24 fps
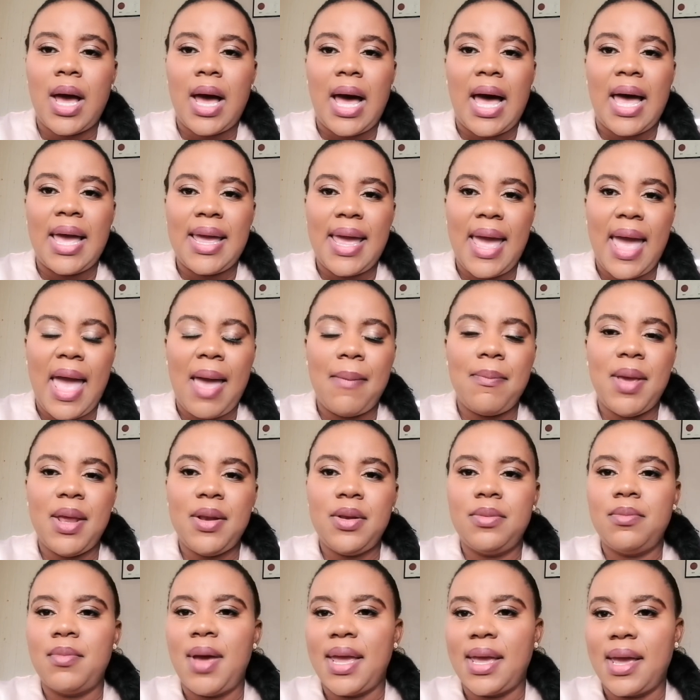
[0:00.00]
I am
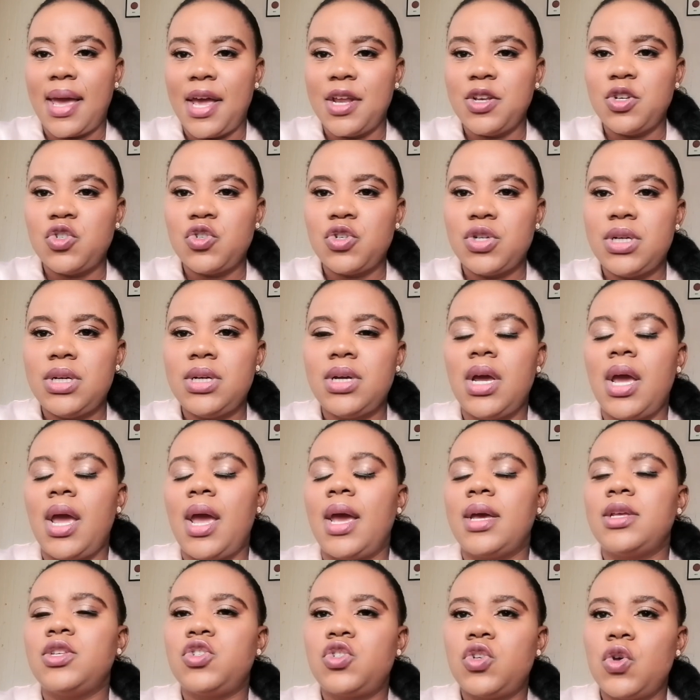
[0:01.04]
and my country.
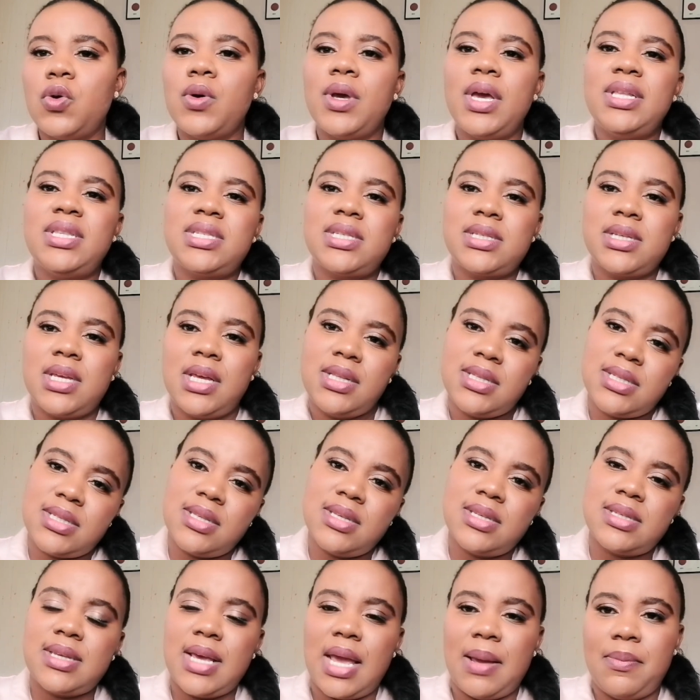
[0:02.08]
So it's
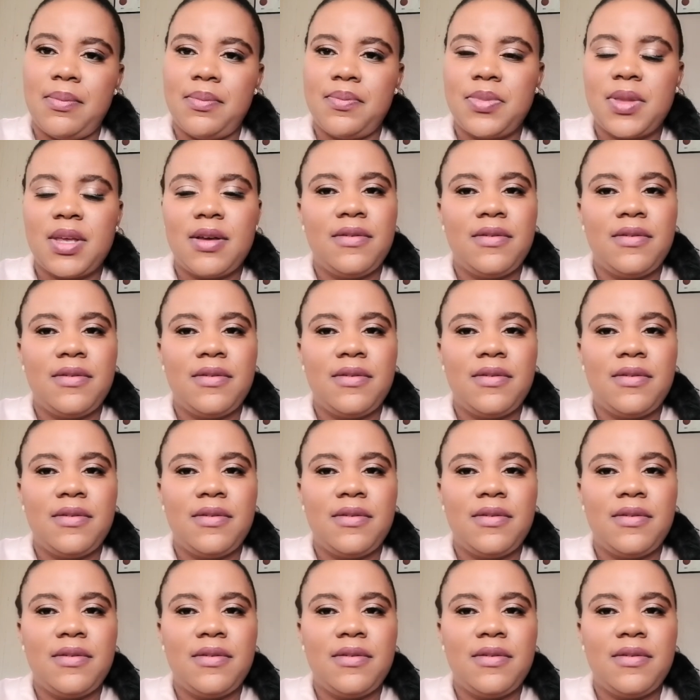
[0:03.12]
the same.